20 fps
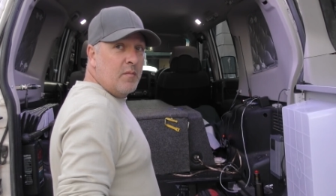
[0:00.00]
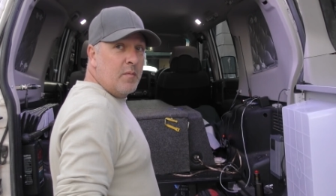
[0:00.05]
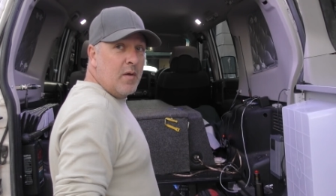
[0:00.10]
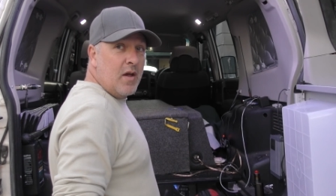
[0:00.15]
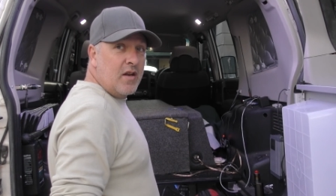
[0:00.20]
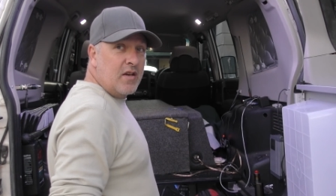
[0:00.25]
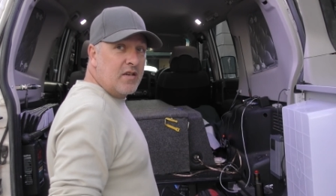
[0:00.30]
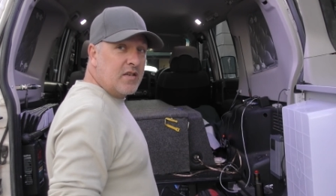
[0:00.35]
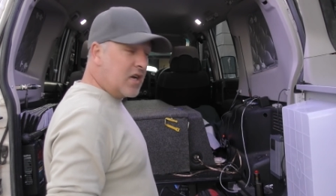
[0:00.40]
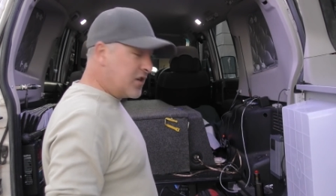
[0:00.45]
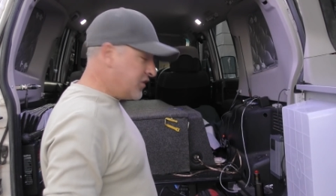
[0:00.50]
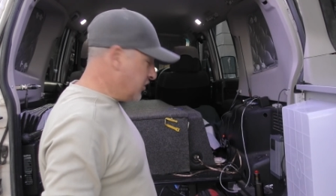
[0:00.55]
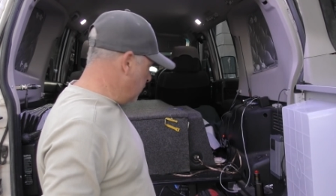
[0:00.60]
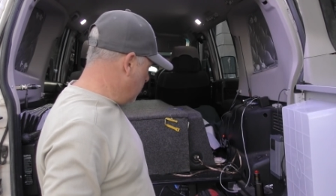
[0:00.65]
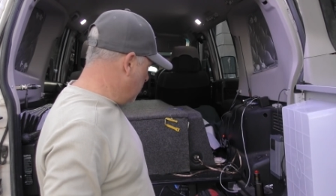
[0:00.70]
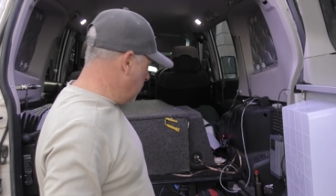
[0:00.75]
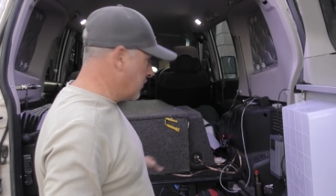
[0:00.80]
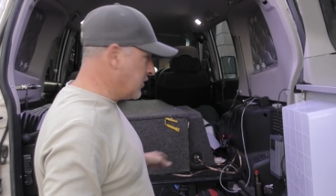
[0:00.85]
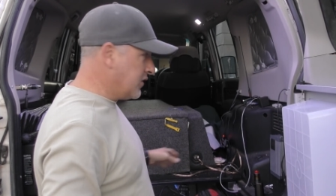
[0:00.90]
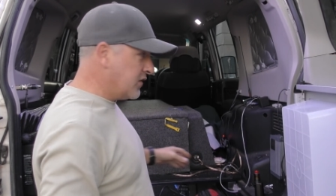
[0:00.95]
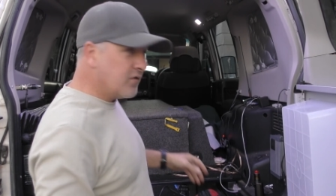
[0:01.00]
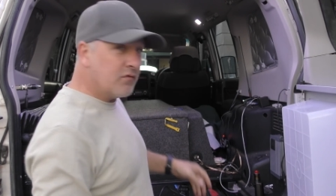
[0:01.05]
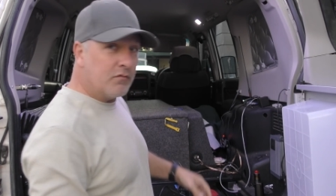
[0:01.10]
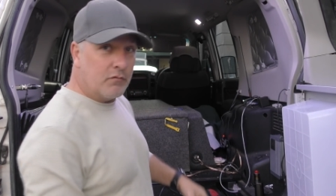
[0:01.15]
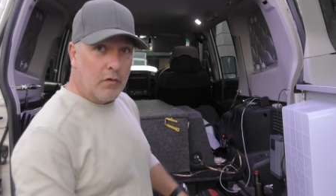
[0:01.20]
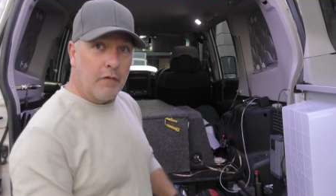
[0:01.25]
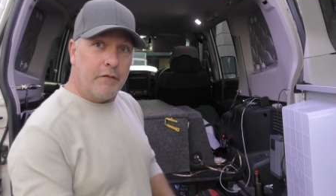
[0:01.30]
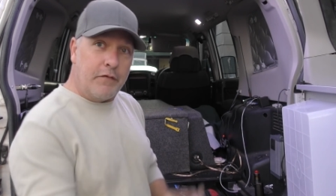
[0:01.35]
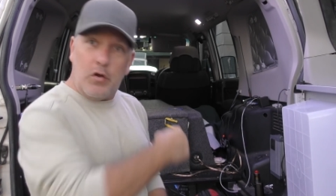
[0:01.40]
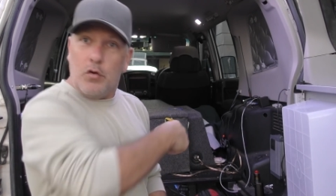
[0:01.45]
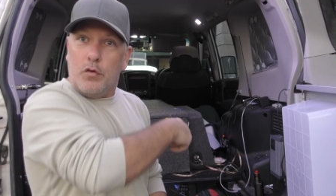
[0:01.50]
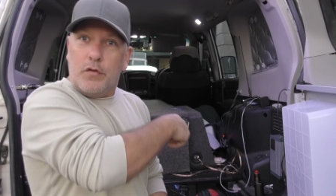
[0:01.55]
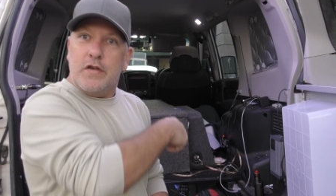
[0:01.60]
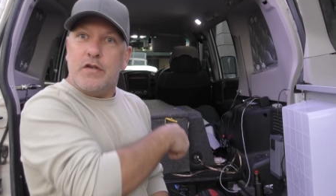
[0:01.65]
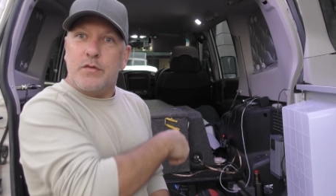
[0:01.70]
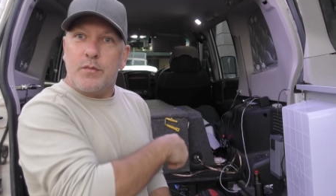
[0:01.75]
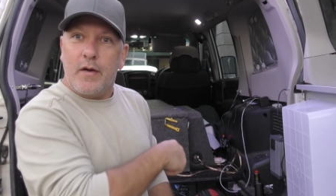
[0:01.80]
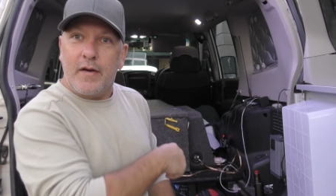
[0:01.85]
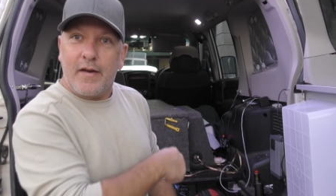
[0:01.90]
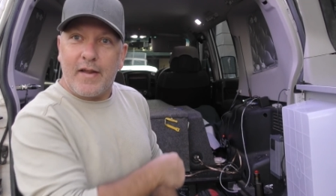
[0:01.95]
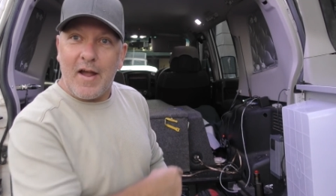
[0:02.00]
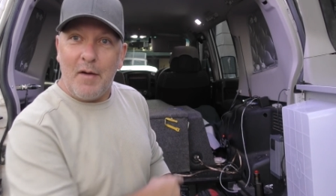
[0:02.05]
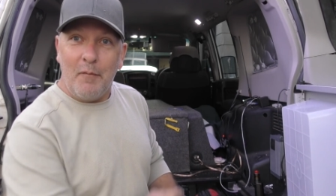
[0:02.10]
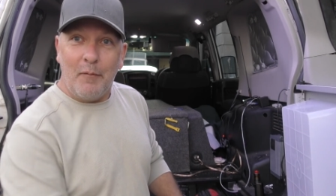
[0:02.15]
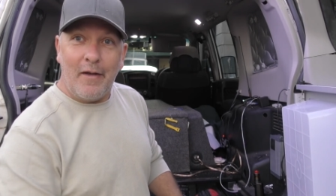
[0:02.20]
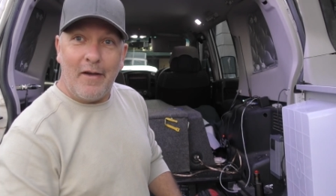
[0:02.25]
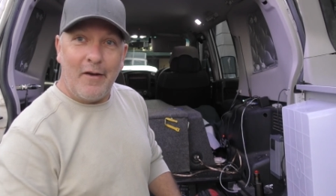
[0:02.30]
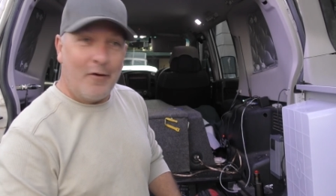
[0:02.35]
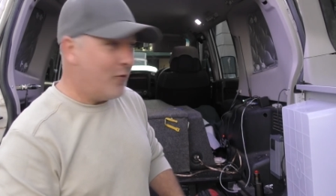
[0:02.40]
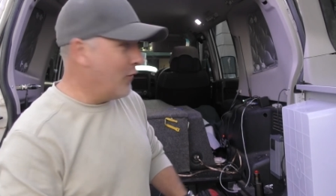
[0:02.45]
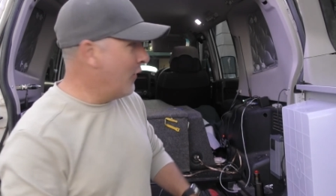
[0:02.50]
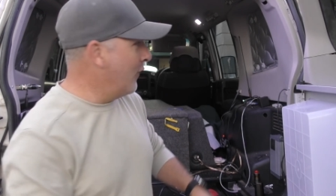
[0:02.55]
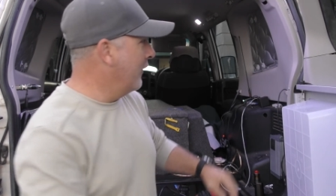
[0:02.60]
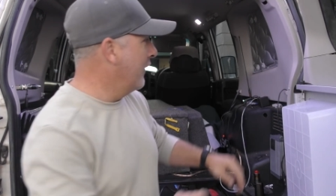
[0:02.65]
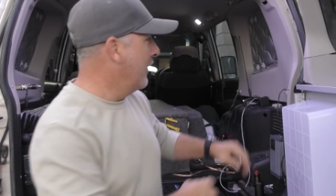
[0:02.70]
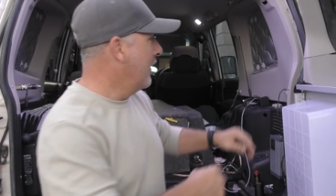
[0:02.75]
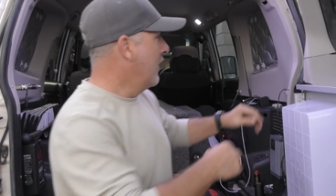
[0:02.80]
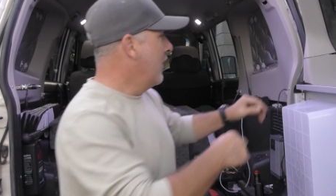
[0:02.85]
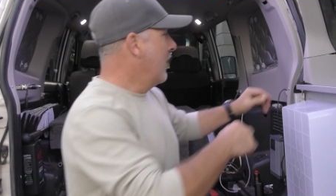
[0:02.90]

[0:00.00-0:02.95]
about induction cookers, review of this one to come later on.